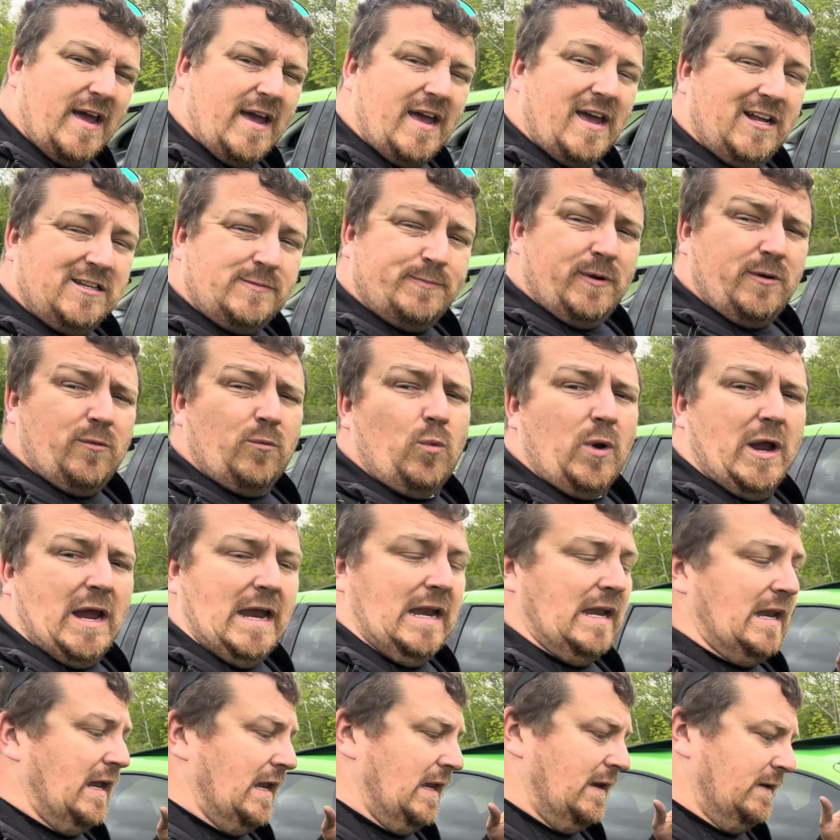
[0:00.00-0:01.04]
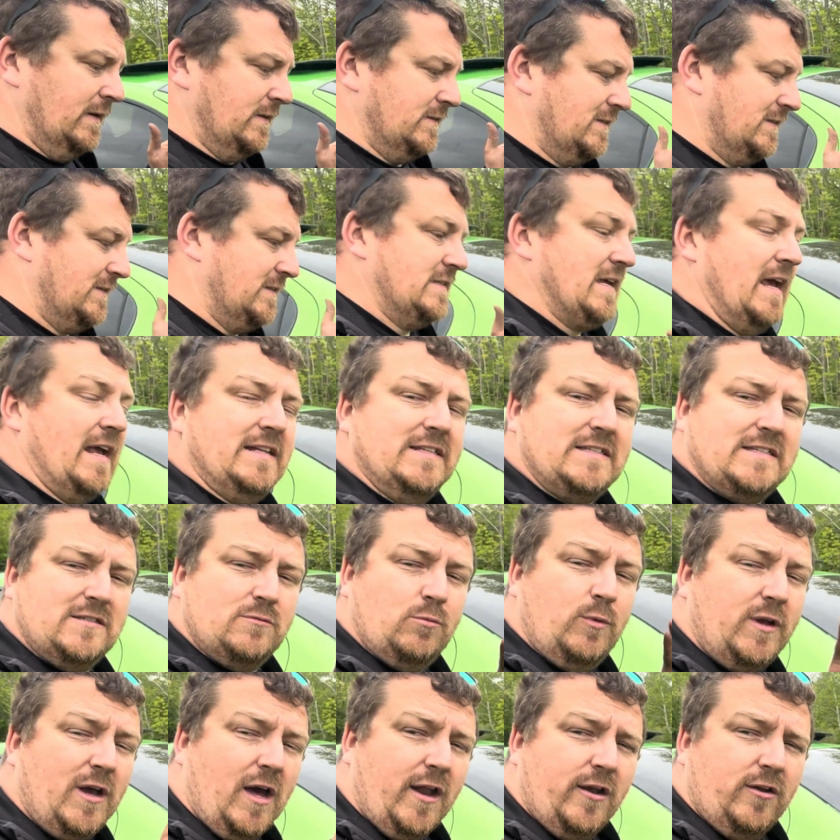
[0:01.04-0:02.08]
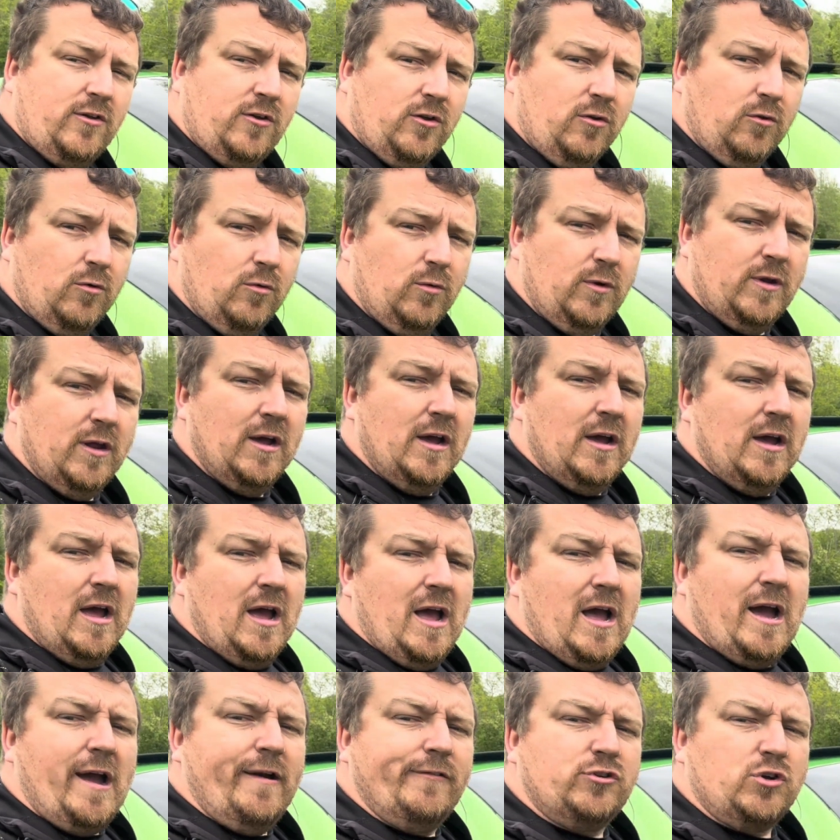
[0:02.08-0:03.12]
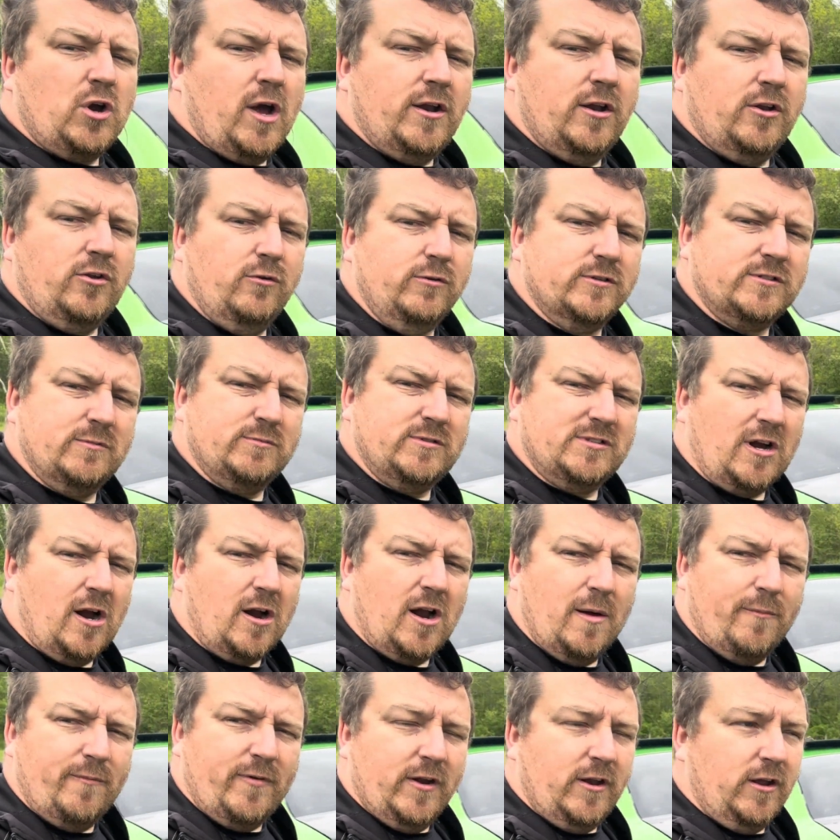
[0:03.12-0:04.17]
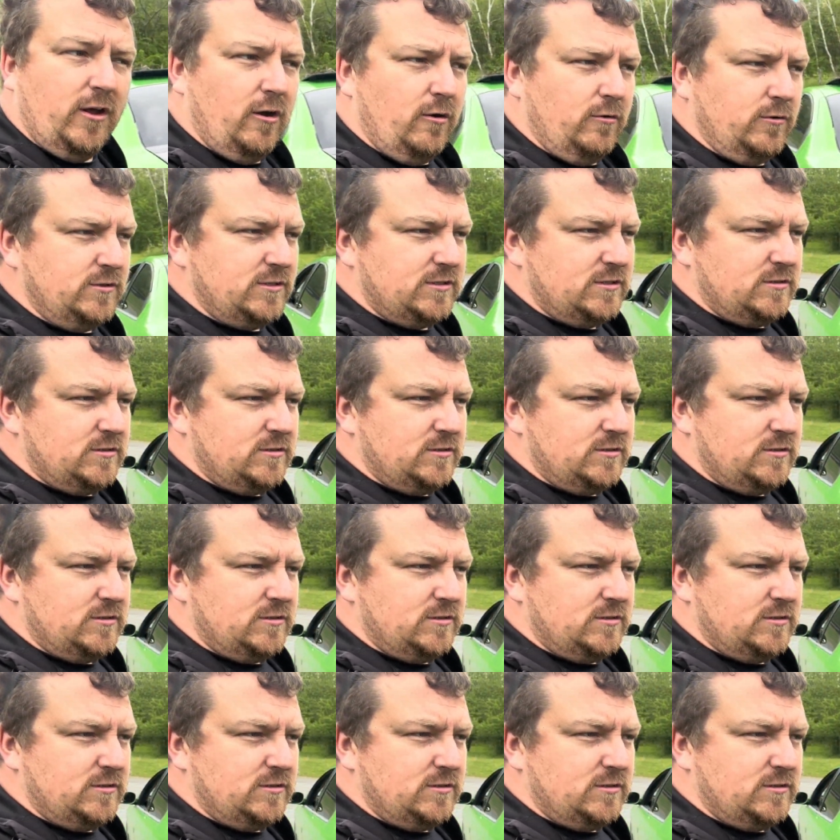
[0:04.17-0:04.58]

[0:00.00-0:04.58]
It's been raining since we got it tuned. I've tried to do some startup videos.